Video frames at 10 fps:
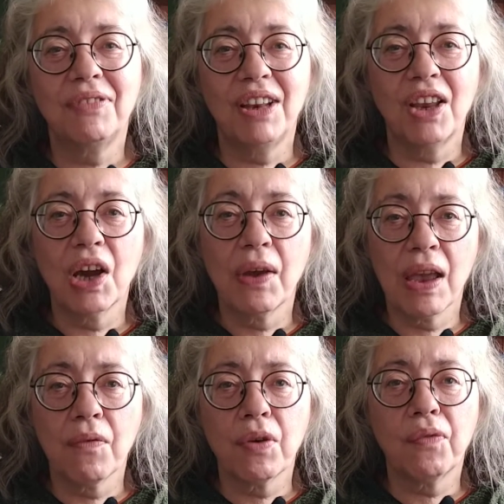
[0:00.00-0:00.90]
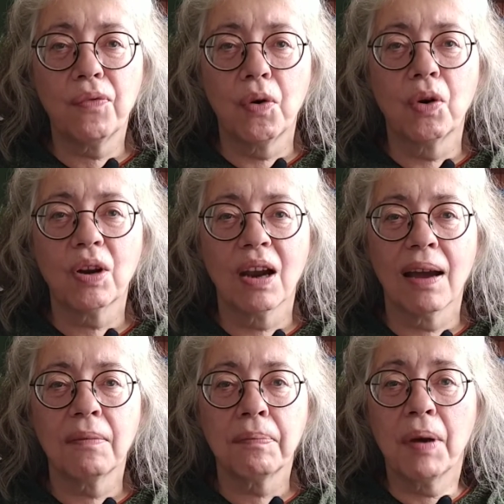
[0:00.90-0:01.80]
video every
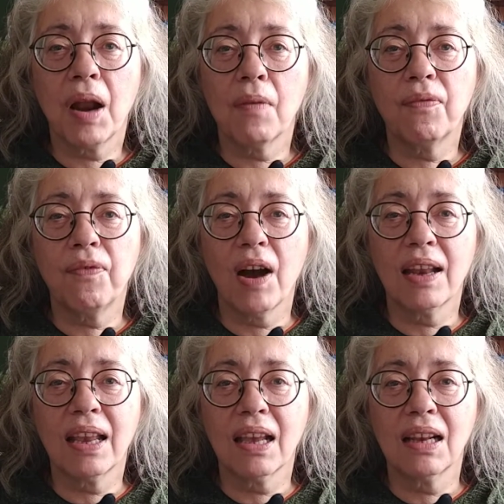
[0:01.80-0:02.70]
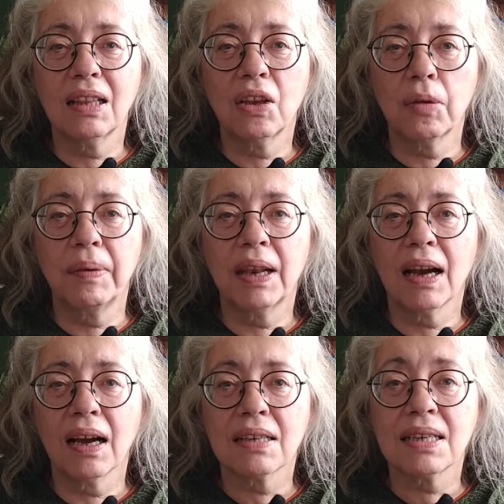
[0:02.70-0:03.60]
fortnight, but I'm finding it a little bit
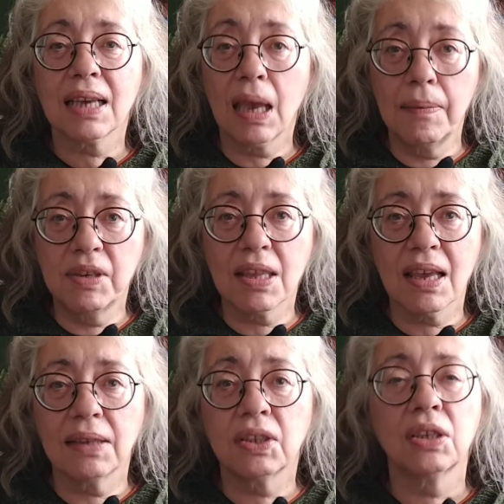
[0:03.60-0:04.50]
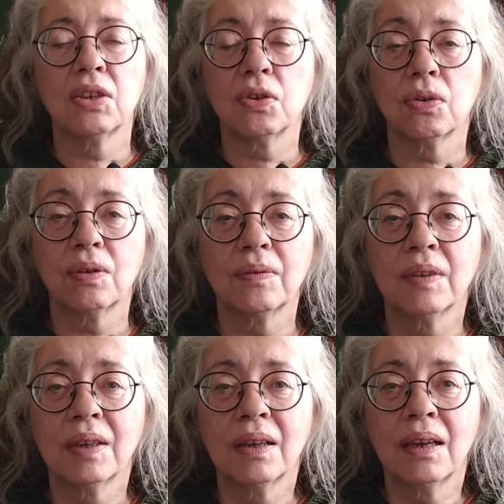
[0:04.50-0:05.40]
hard to keep to that schedule,
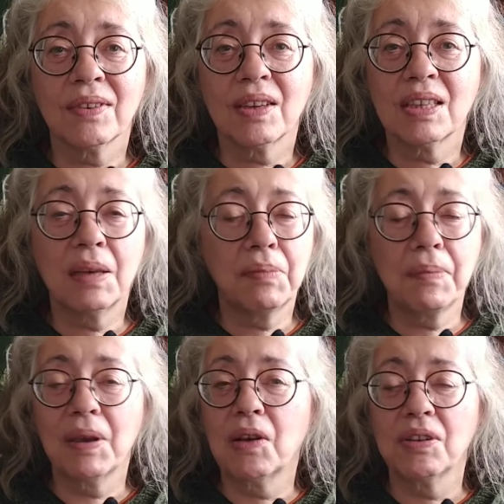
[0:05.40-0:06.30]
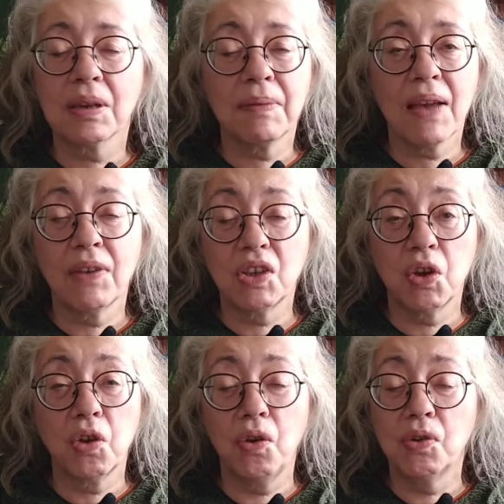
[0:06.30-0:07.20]
simply because I'm having to
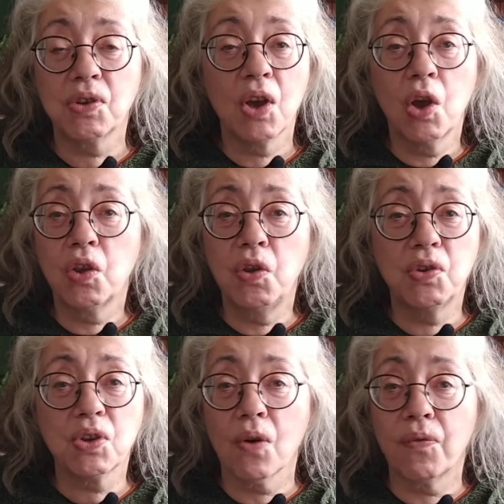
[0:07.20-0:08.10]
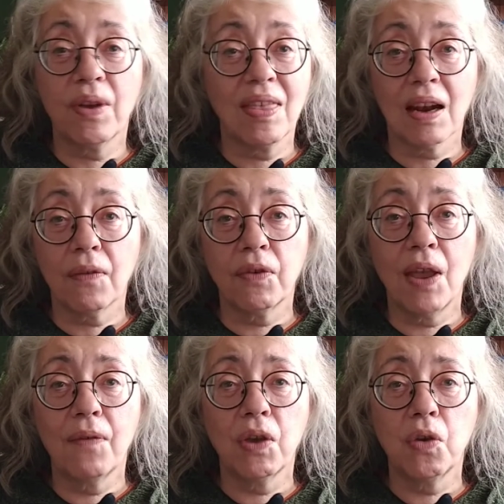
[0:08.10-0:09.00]
use new software that I've
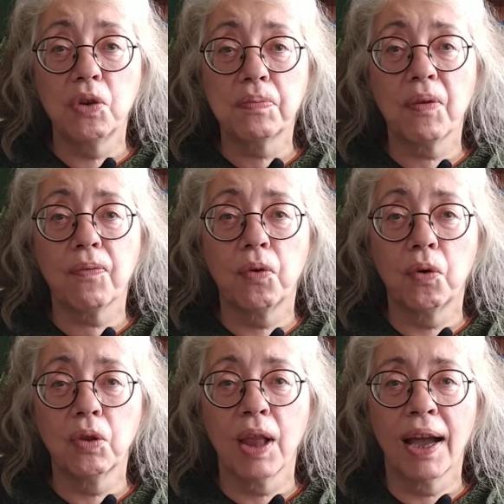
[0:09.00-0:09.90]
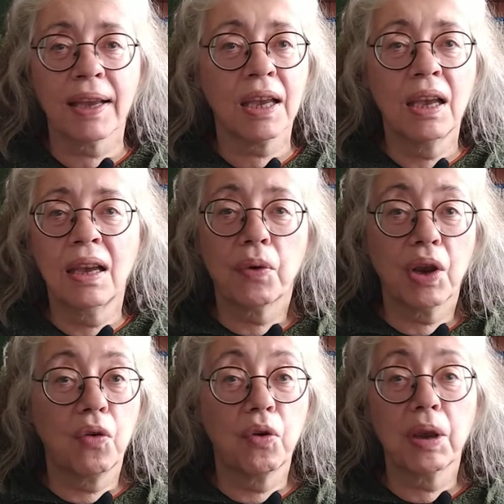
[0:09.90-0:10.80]
never used before, like
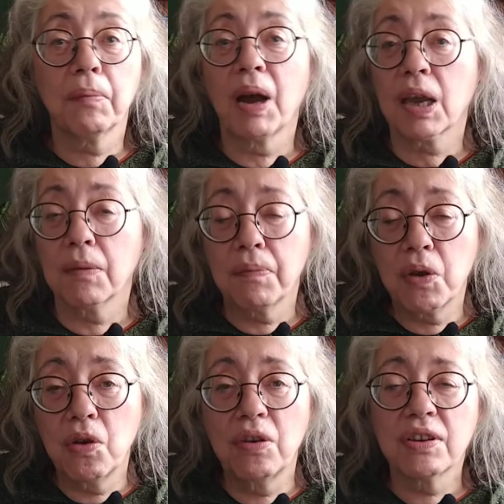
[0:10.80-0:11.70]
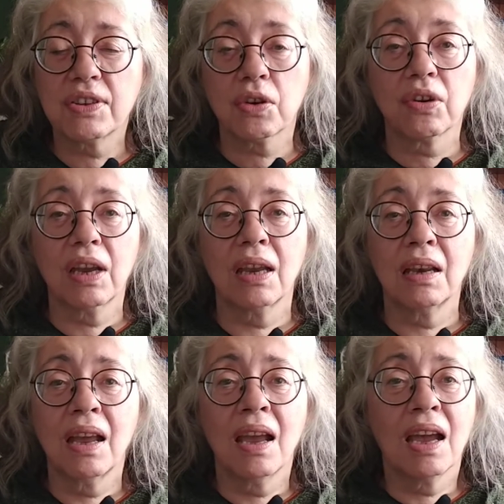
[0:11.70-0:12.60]
recording my computer screen,
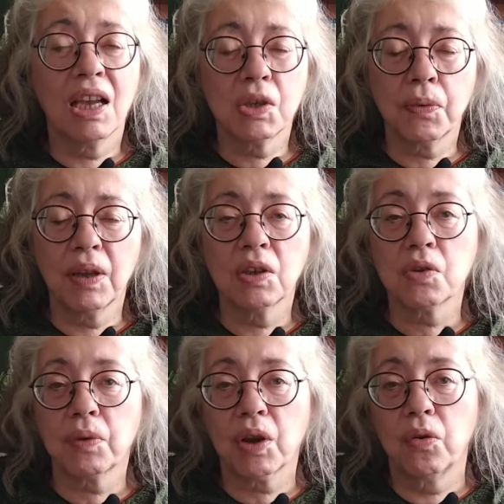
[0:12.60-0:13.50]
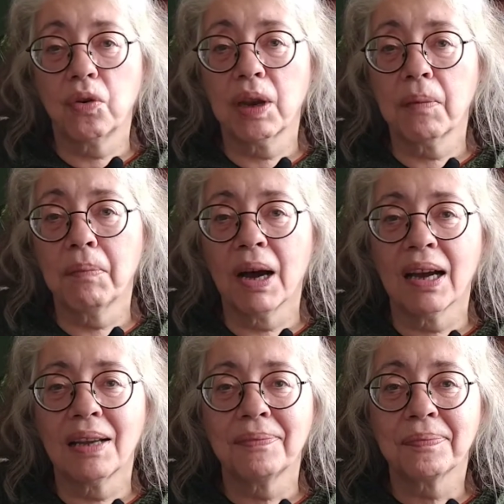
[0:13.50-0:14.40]
as well as recording
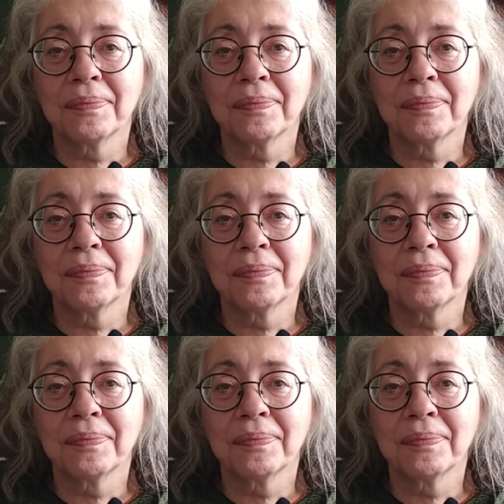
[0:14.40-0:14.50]
my